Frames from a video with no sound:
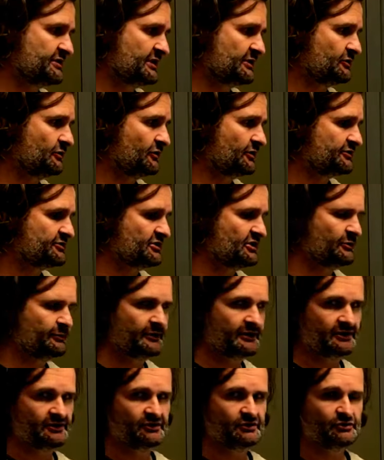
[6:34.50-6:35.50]
technology,
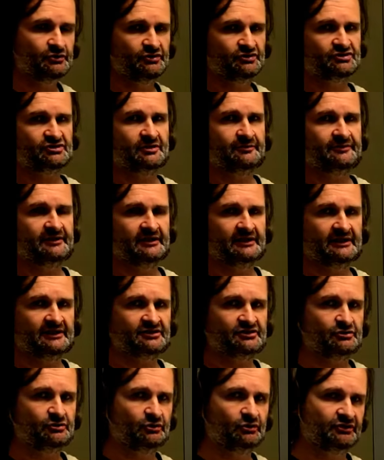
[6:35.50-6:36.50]
we use something that
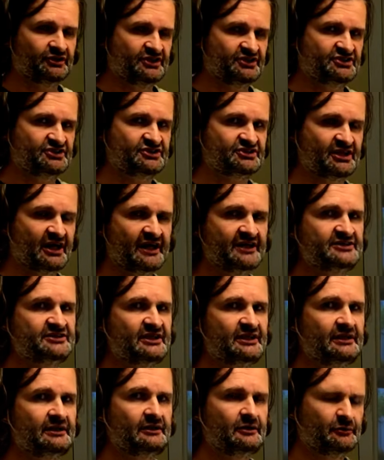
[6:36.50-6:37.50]
is called a
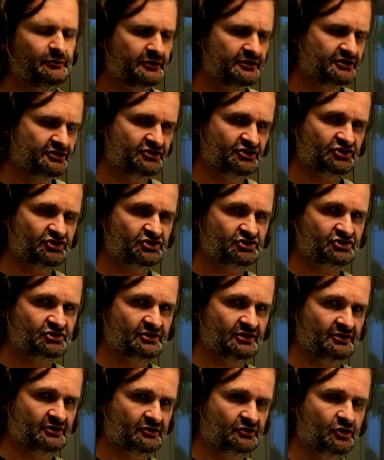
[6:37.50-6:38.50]
sizing, which is
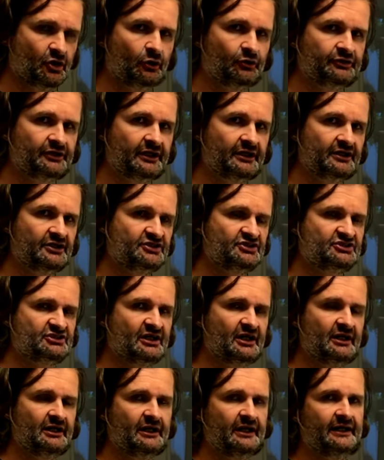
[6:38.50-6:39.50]
a coating, a
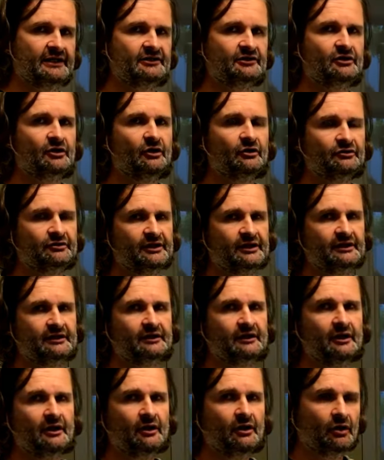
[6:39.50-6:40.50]
silane coating
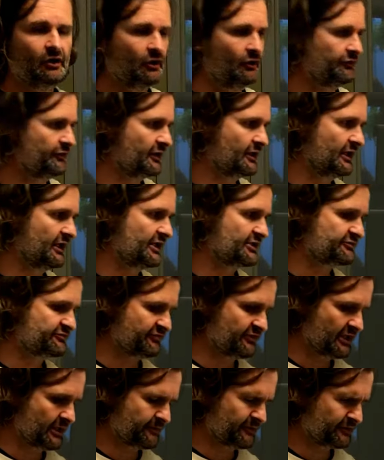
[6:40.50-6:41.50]
on the glass
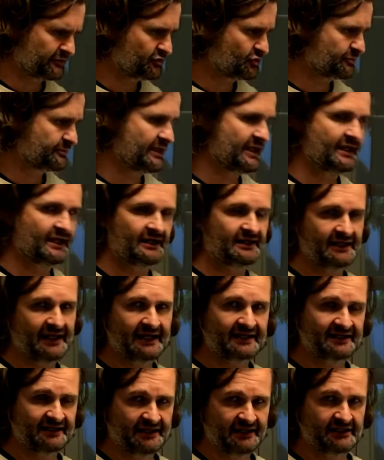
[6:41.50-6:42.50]
fiber to make it
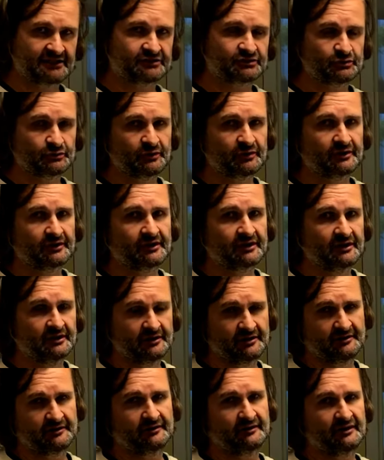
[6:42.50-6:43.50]
adhere to
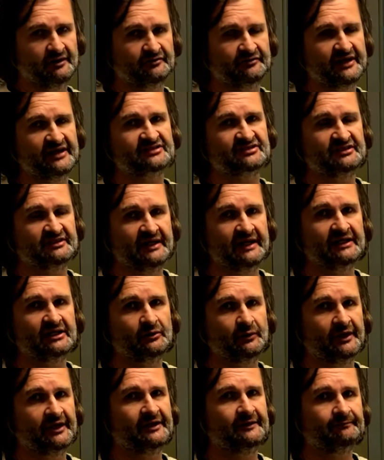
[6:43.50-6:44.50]
a resin
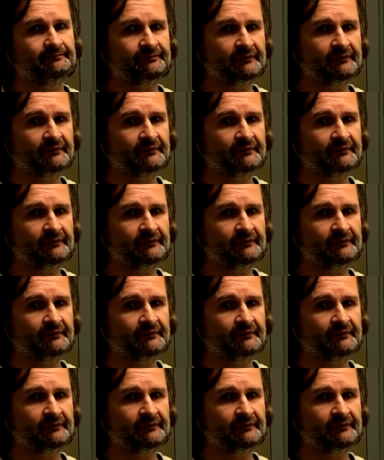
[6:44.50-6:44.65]
anyway.